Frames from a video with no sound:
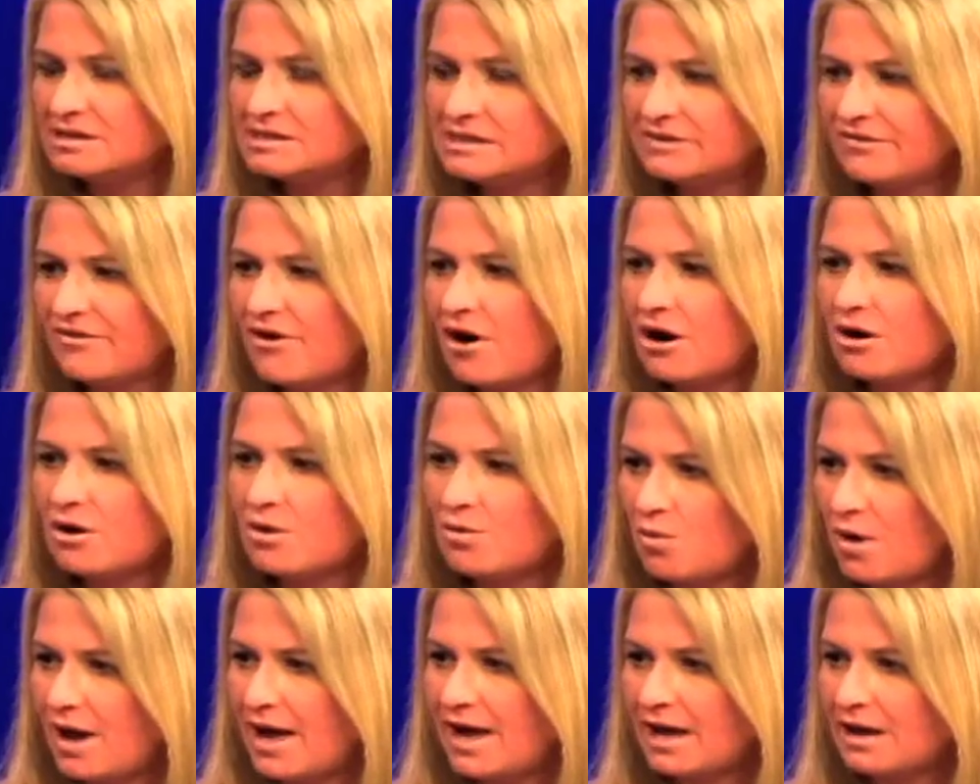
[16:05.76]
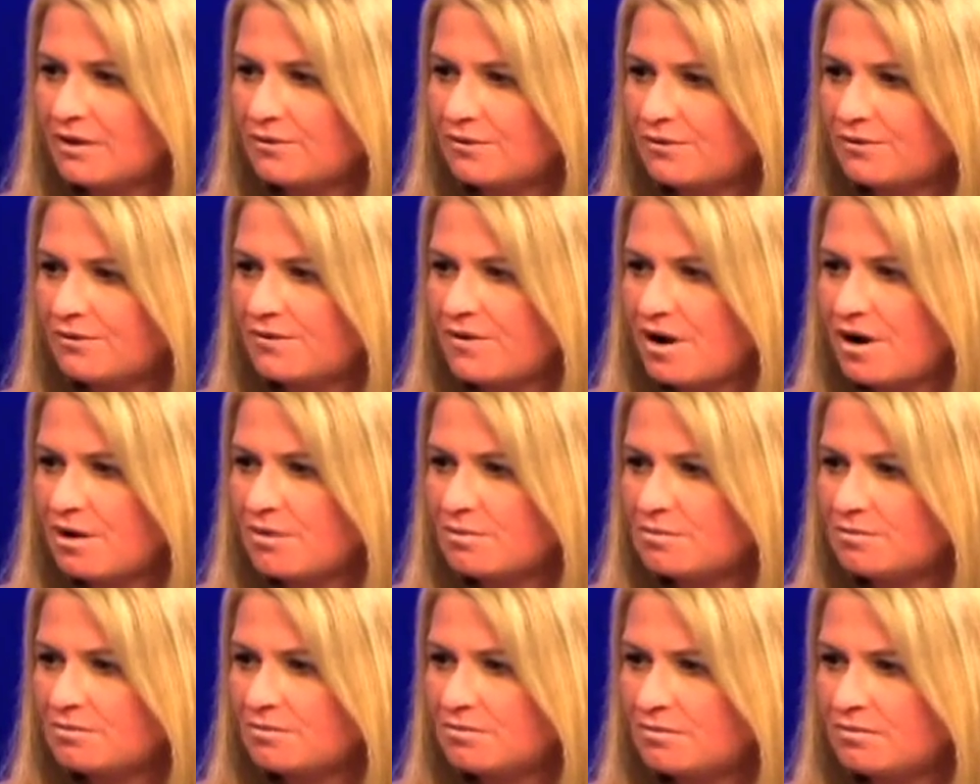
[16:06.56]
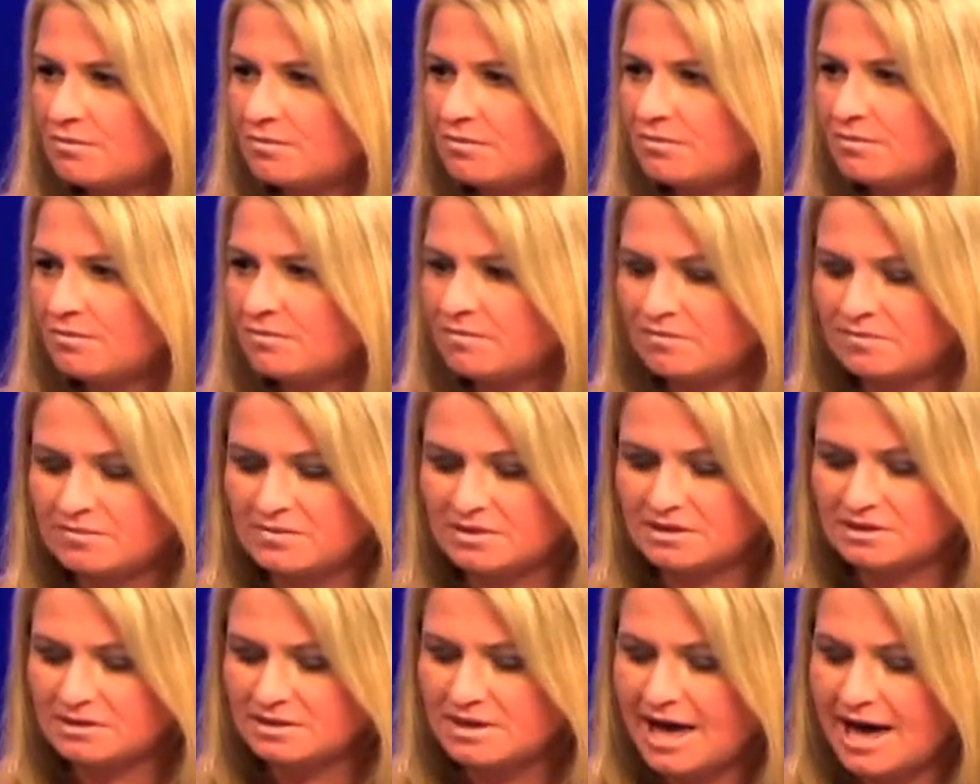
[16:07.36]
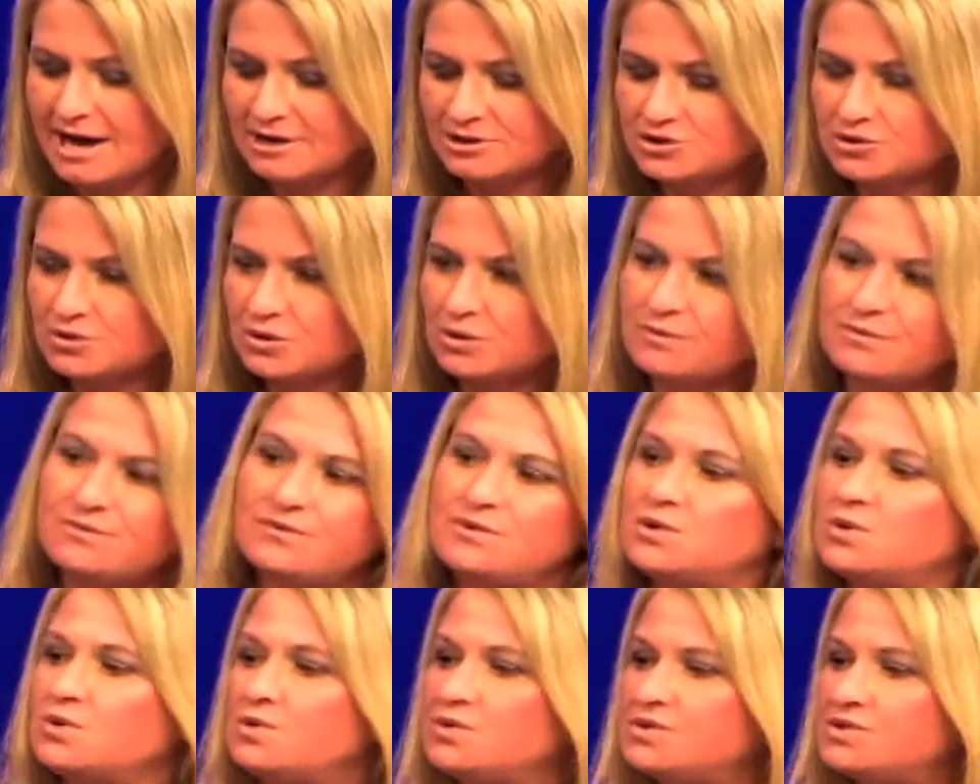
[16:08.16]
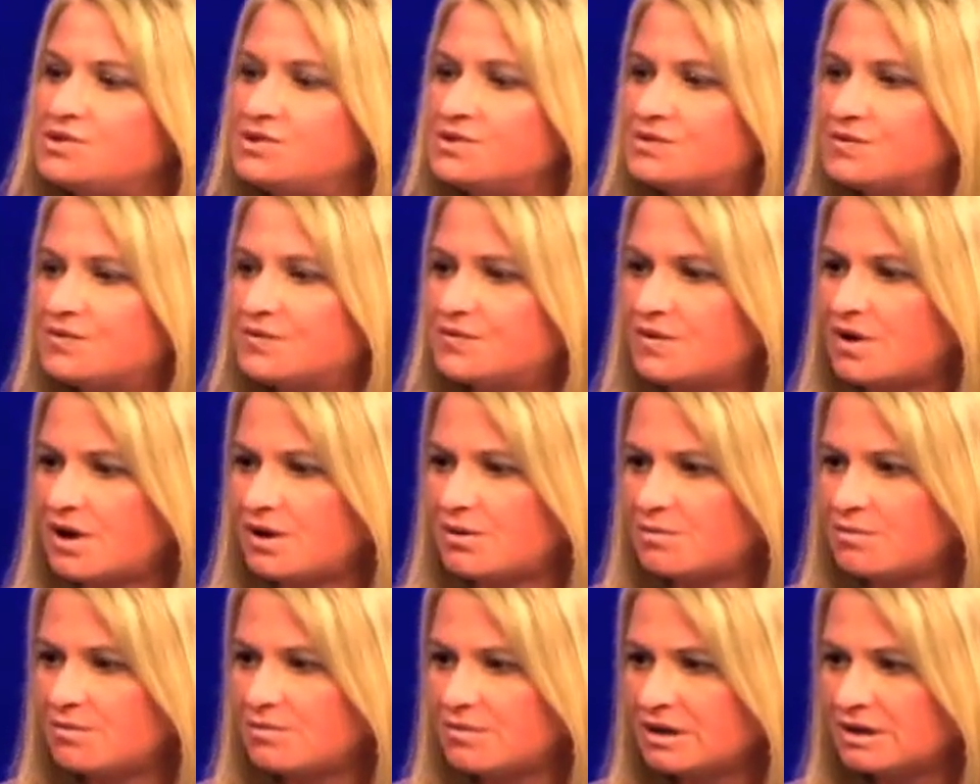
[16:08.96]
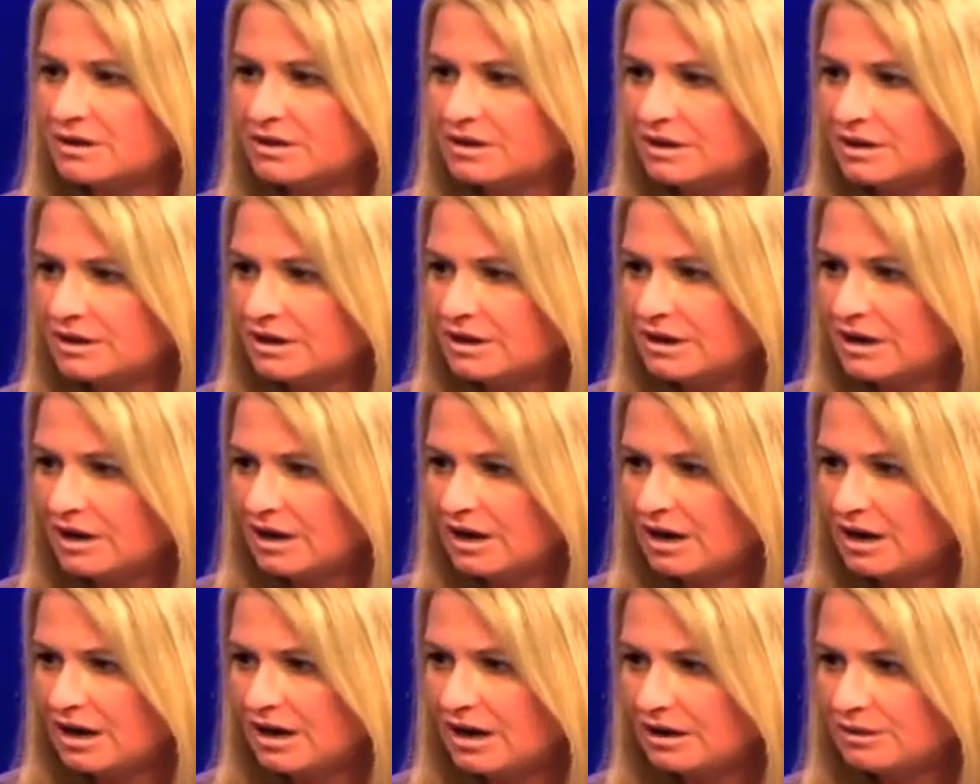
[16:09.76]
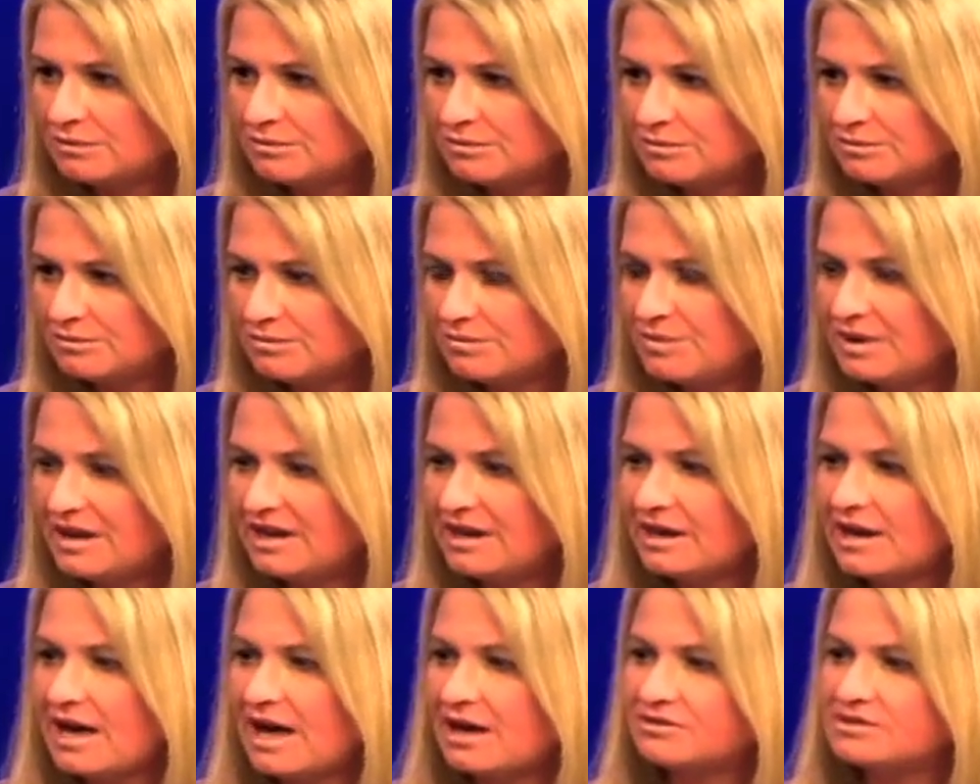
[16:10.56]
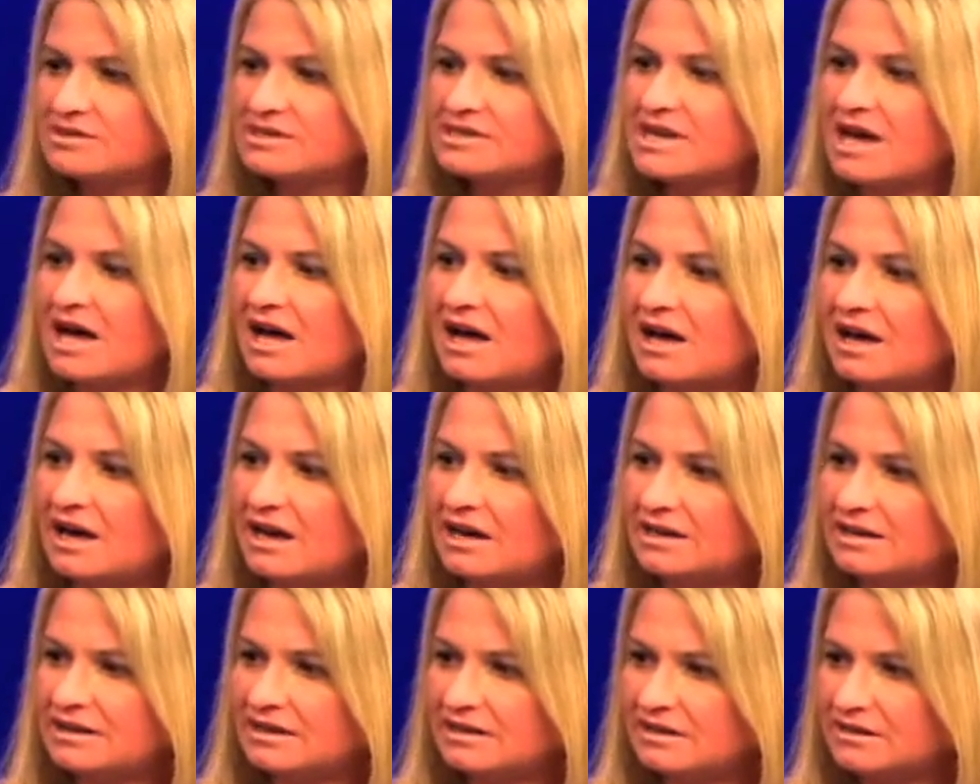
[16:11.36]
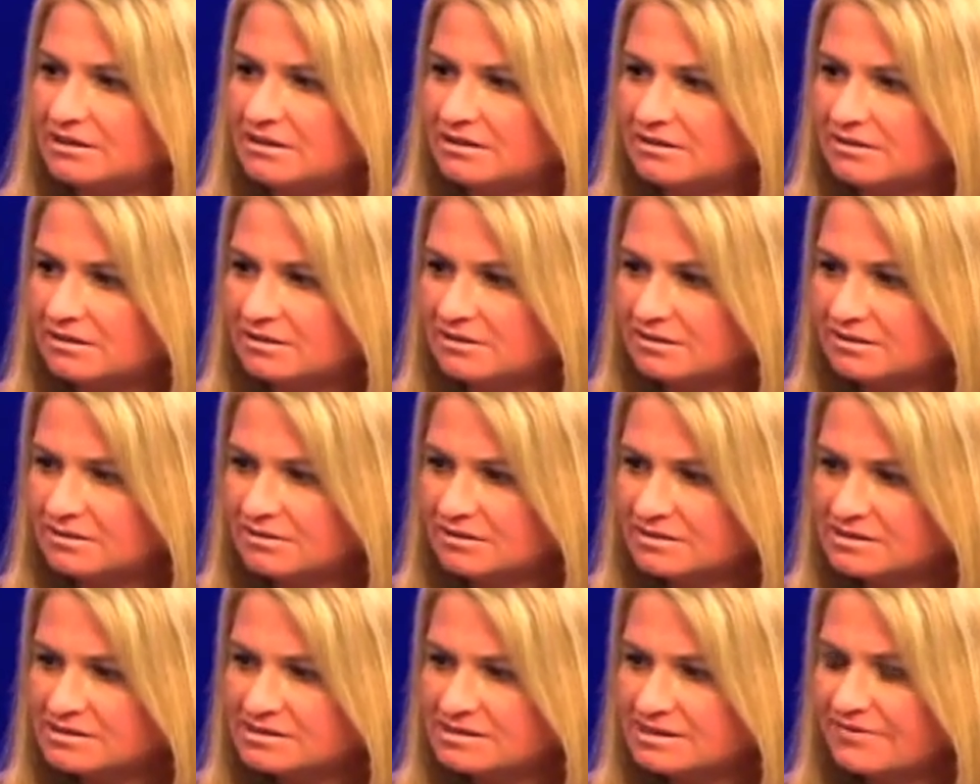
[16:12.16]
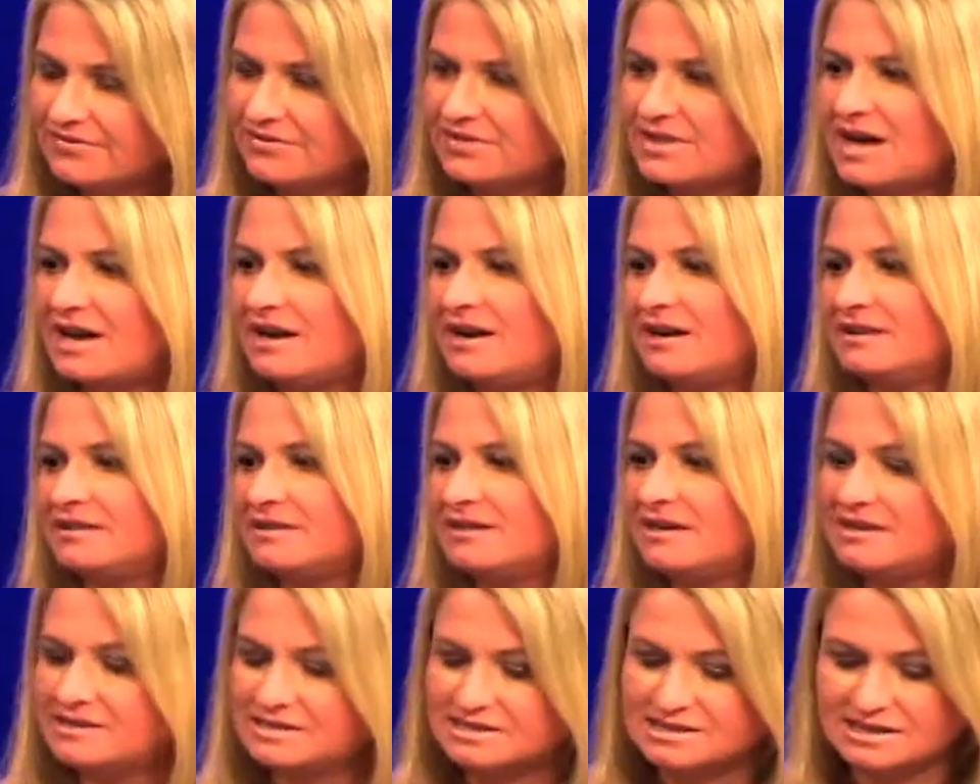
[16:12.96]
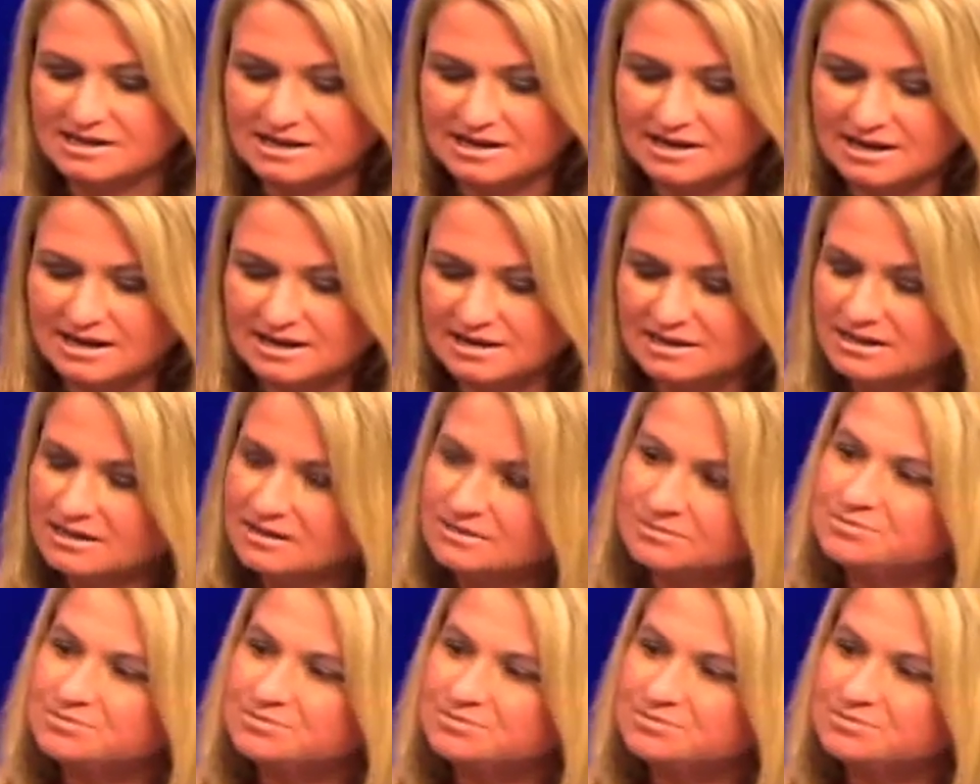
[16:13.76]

far away from natural foods, from being outside and synthetic this and